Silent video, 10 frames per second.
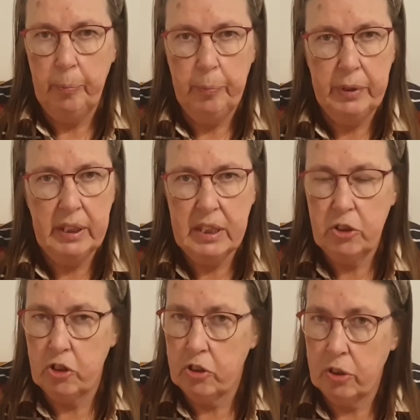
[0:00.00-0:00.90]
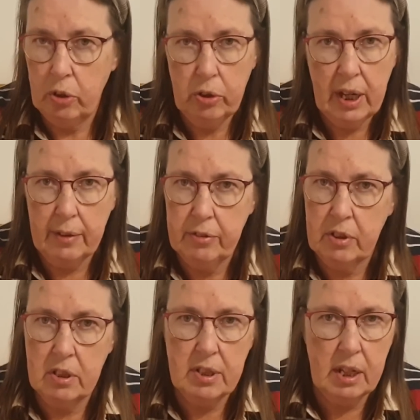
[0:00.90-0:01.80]
Please just look after
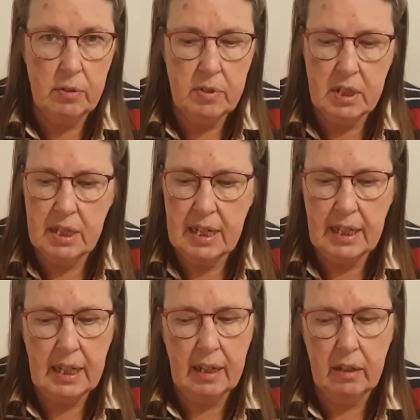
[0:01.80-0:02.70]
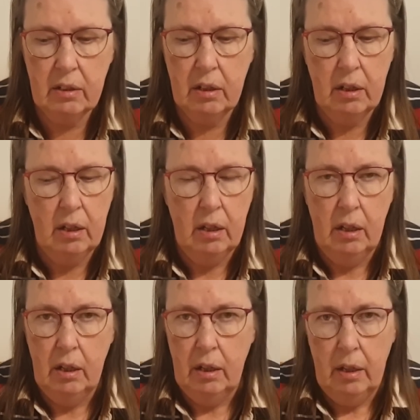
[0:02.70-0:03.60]
yourselves, take care
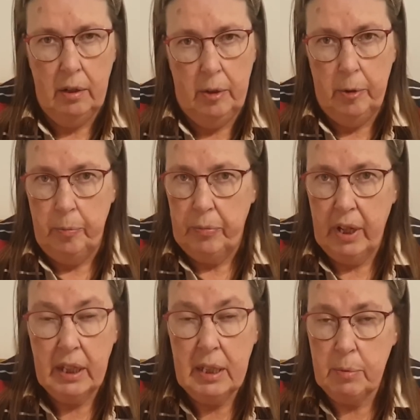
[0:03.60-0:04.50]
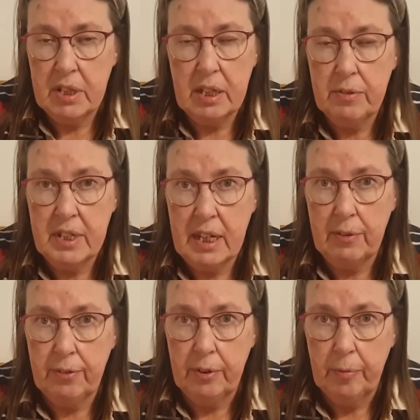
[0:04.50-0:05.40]
and keep yourself
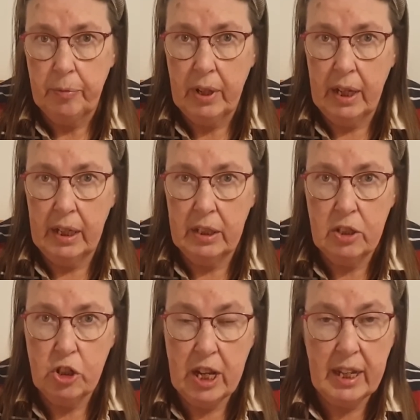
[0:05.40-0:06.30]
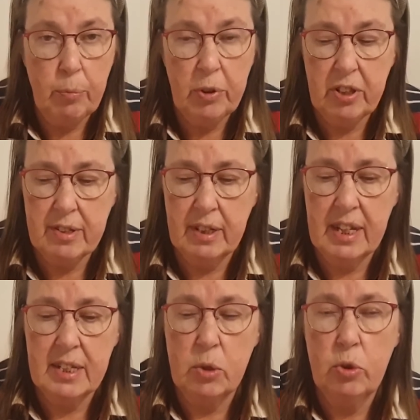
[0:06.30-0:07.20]
safe. And check in with us and let
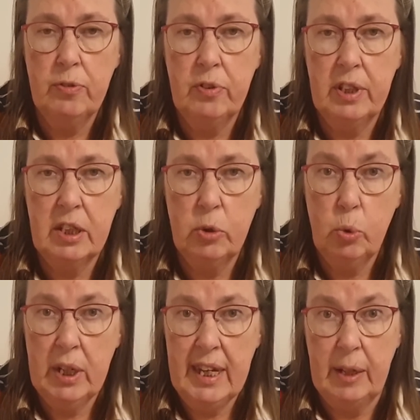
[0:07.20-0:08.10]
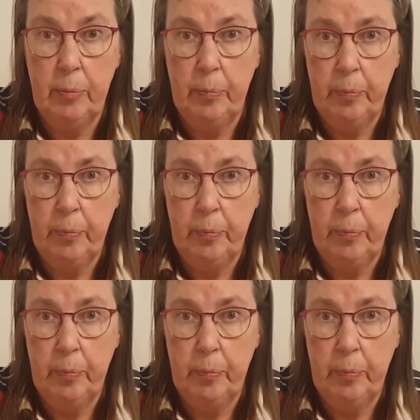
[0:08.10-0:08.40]
us know that you're okay.